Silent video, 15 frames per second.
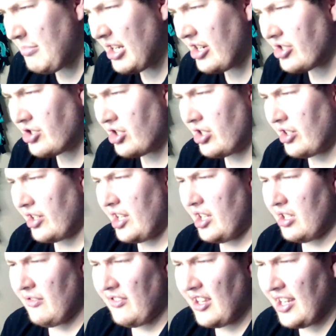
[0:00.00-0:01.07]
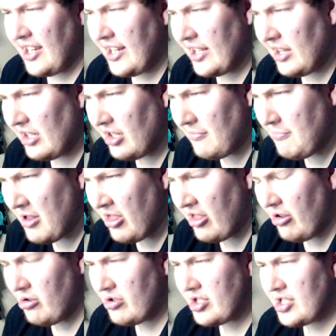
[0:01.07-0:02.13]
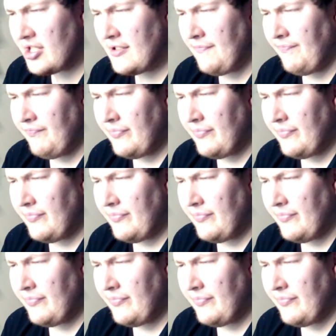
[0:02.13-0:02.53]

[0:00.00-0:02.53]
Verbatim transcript: Minotaur king of the island of Mythos.